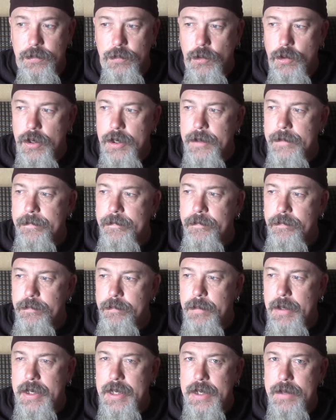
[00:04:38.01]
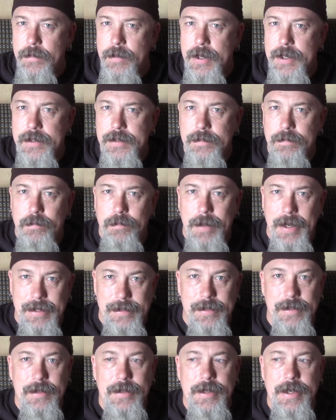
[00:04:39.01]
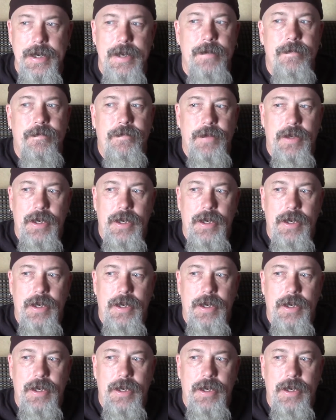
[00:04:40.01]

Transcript: war, but he was basically